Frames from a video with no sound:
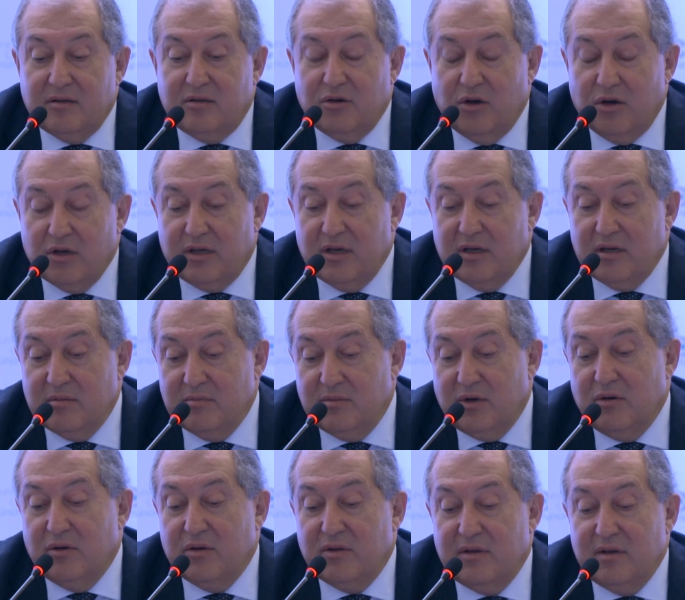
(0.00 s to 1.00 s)
talking
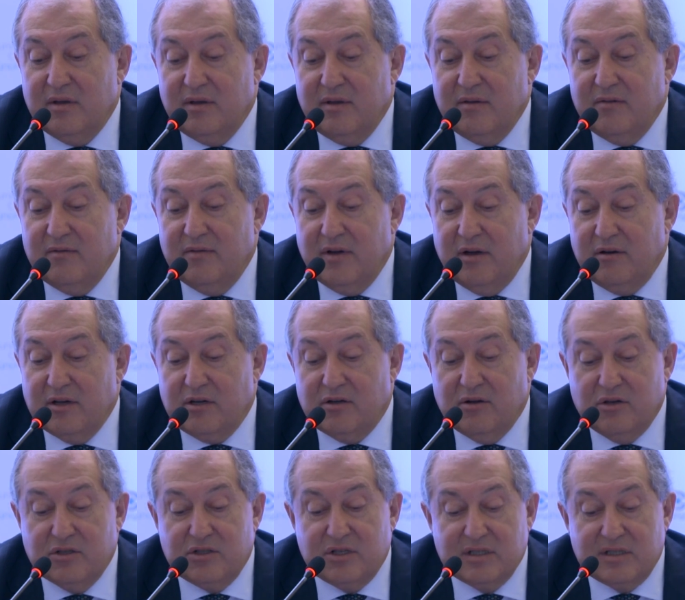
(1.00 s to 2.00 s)
both very
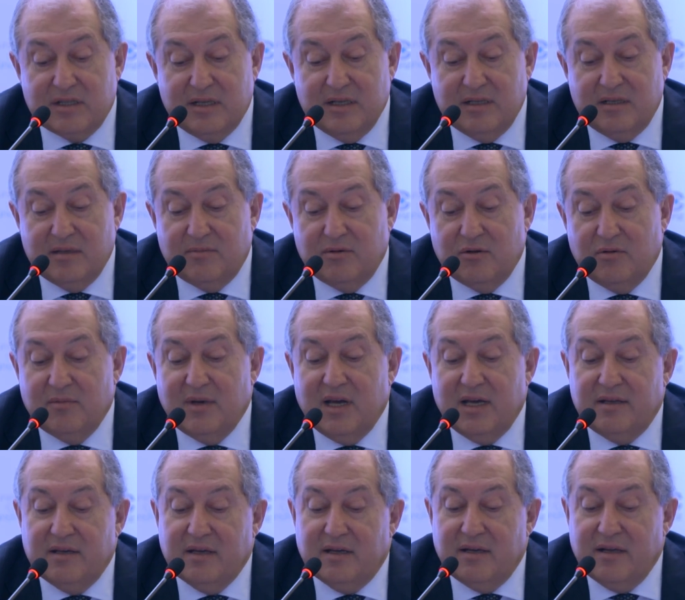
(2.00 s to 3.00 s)
cautiously,
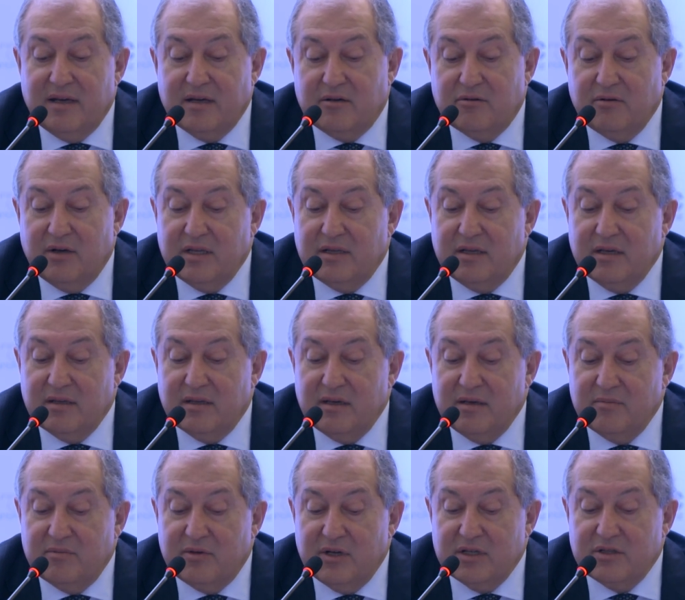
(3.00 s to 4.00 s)
diplomatically, and creating the
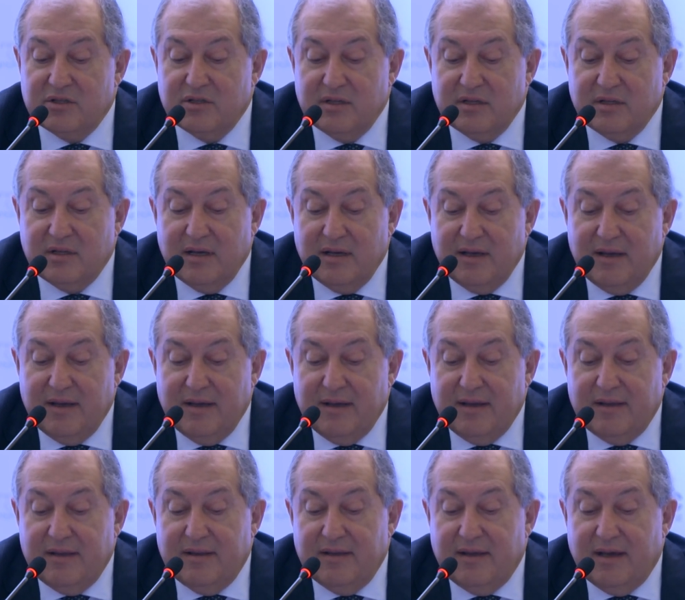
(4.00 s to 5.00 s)
impression
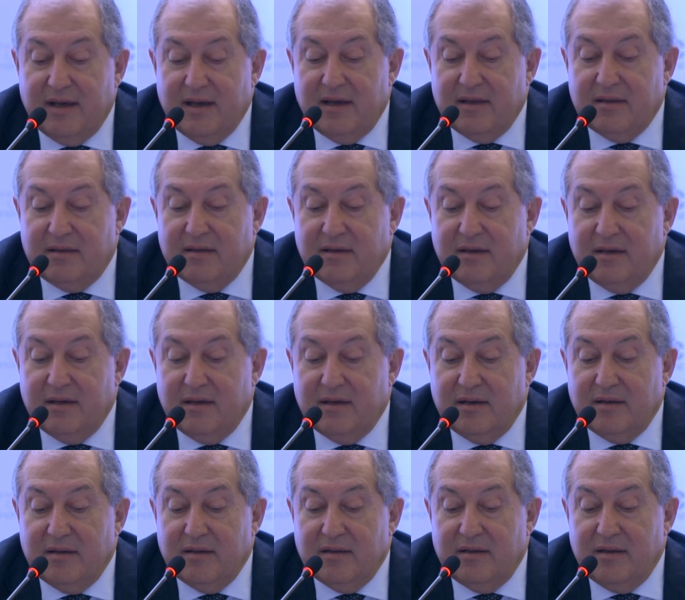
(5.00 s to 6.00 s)
that
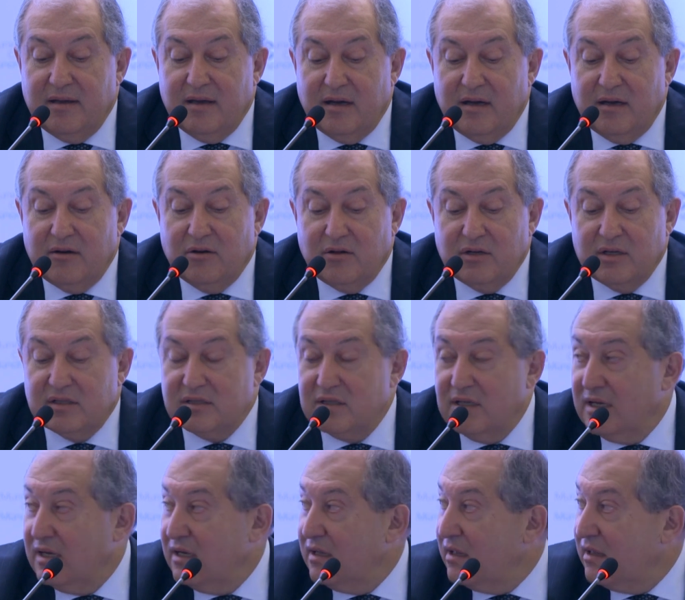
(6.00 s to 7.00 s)
they are
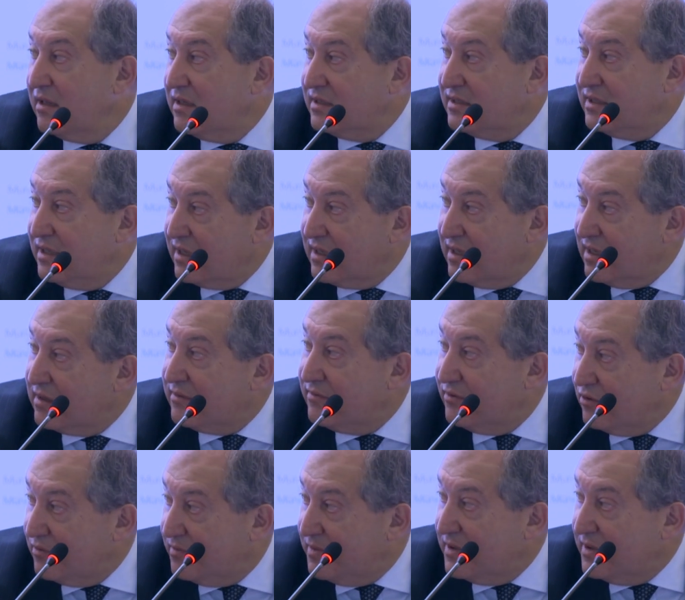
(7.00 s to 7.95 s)
honestly seeking for